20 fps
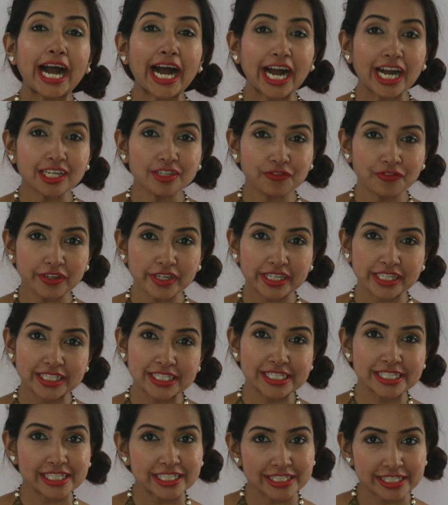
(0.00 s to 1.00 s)
I feel
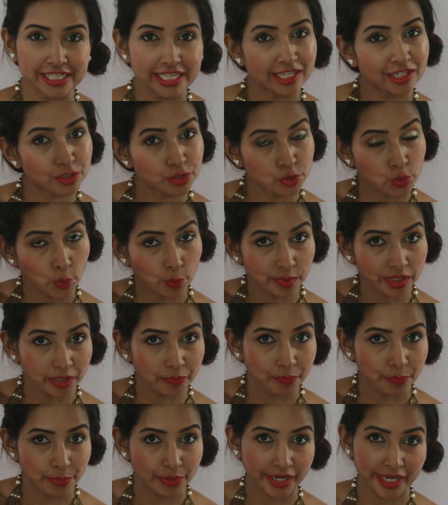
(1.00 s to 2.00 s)
since there are so many
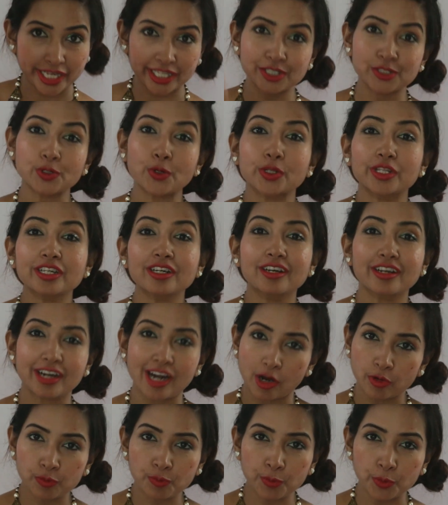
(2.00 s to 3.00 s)
braids on the
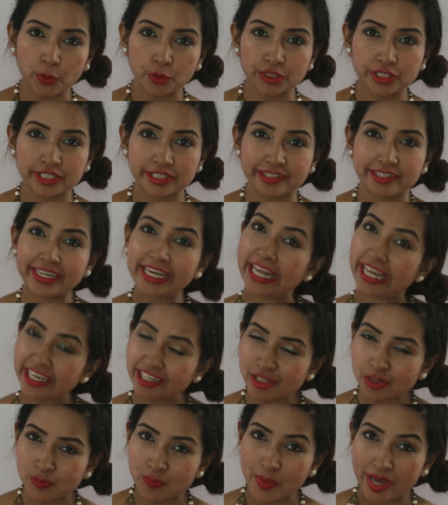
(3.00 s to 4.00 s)
crown portion, it
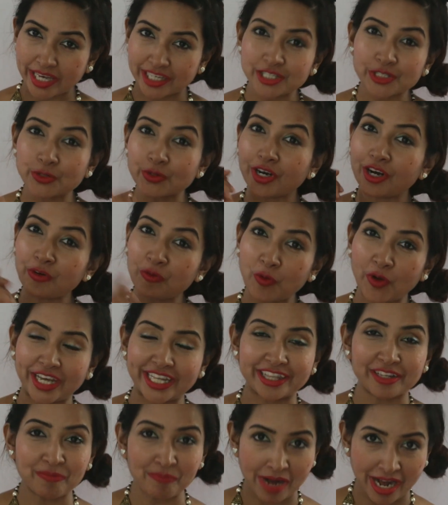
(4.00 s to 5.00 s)
is best to
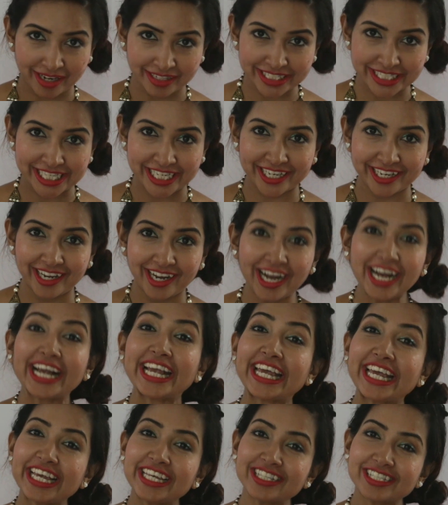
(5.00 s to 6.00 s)
avoid the mount tika.
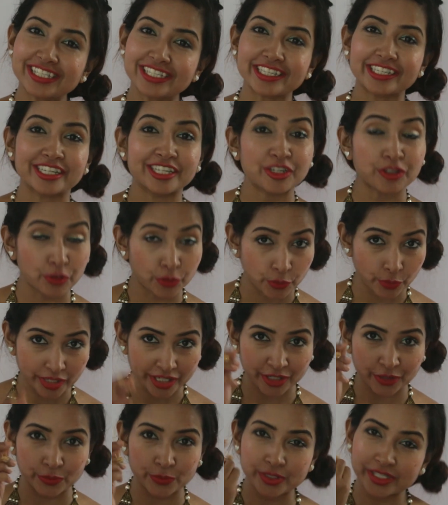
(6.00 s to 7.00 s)
Instead, you
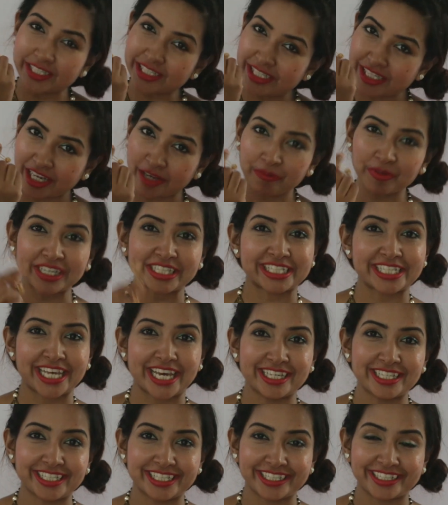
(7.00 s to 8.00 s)
can use the same
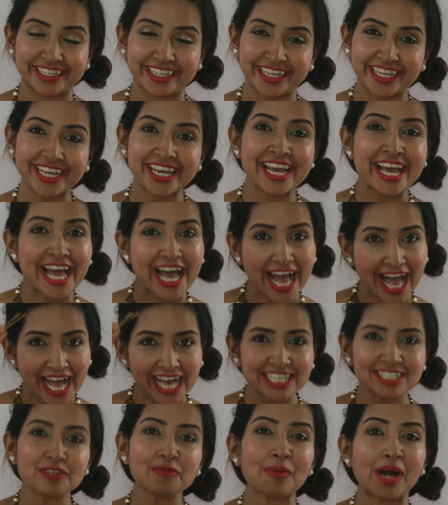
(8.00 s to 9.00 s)
accessory
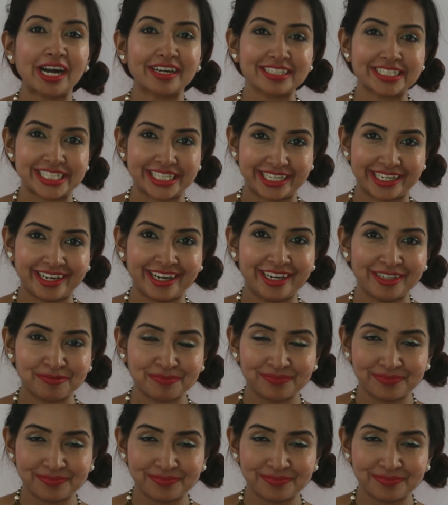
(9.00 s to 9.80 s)
as a mount tika.